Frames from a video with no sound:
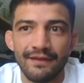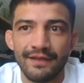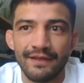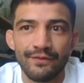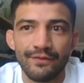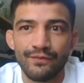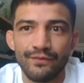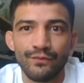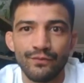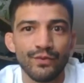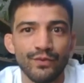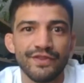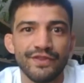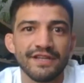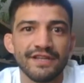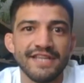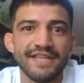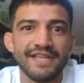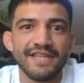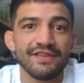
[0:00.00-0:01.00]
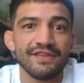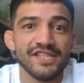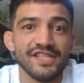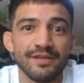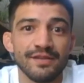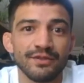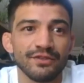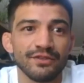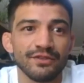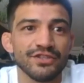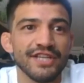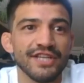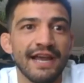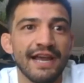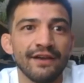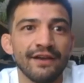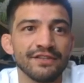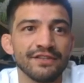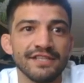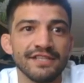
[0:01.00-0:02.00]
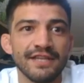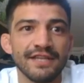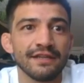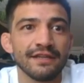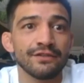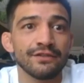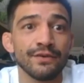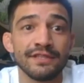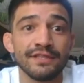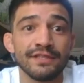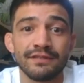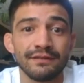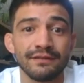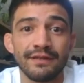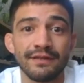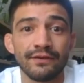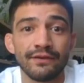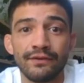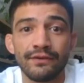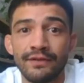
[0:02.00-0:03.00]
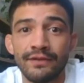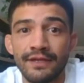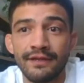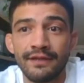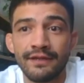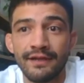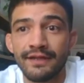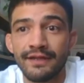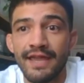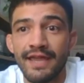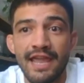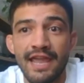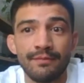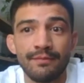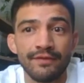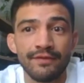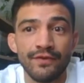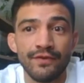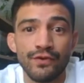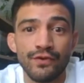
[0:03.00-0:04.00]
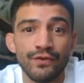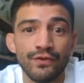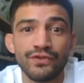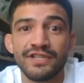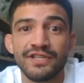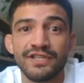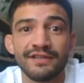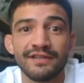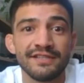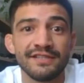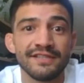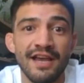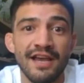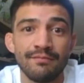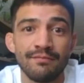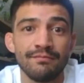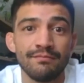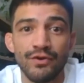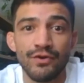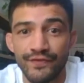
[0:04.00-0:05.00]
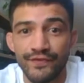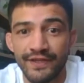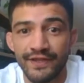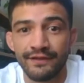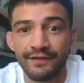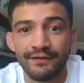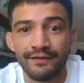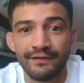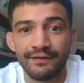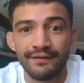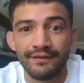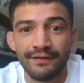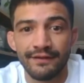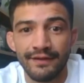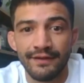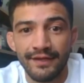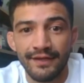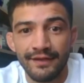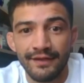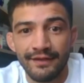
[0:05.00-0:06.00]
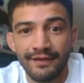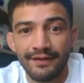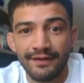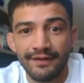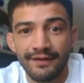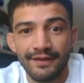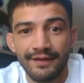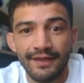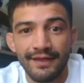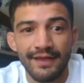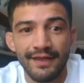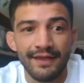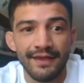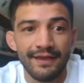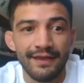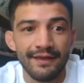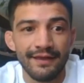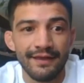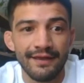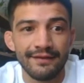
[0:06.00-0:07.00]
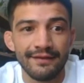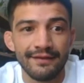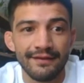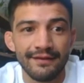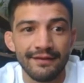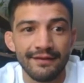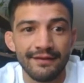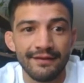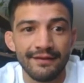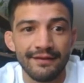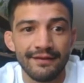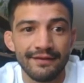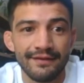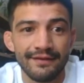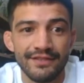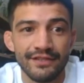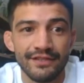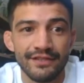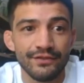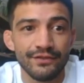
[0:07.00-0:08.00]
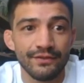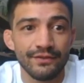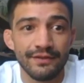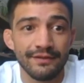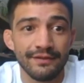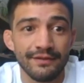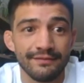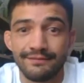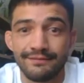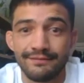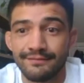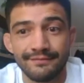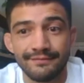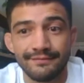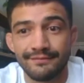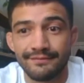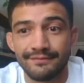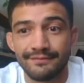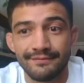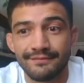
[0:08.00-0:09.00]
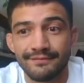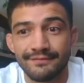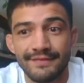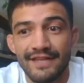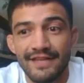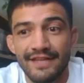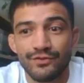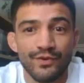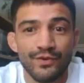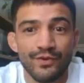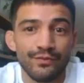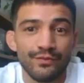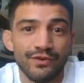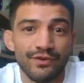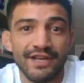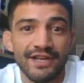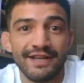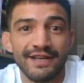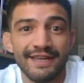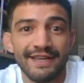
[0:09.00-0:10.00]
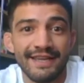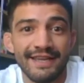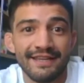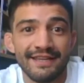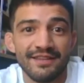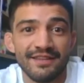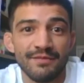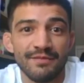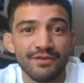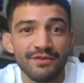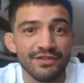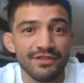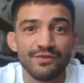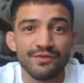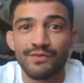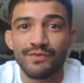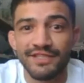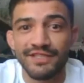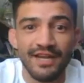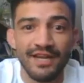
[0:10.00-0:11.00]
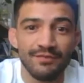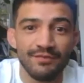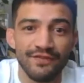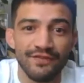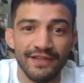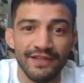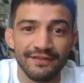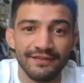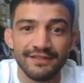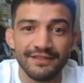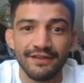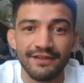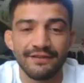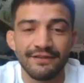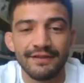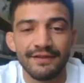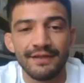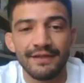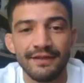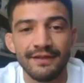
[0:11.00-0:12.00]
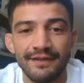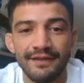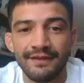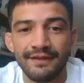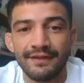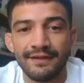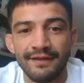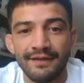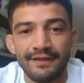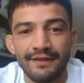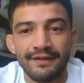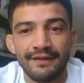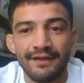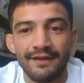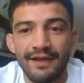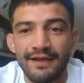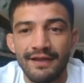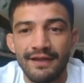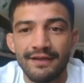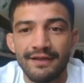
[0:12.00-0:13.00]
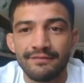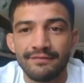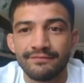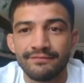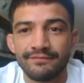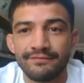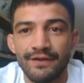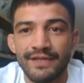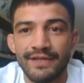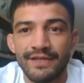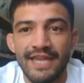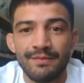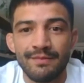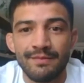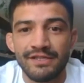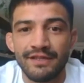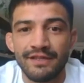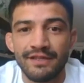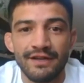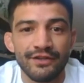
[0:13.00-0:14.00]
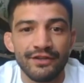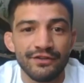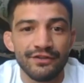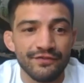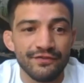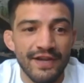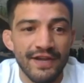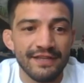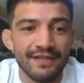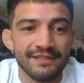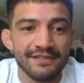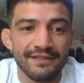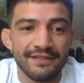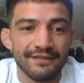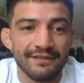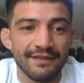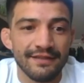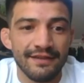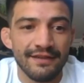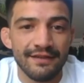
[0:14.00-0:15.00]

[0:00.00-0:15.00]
with us having similar styles, he's like, dude, it's literally a game of who's going to stop moving. And he's like, that's when we're going to get hit the most, is when we stop moving. So, you know, he gave me a lot of good advice, and,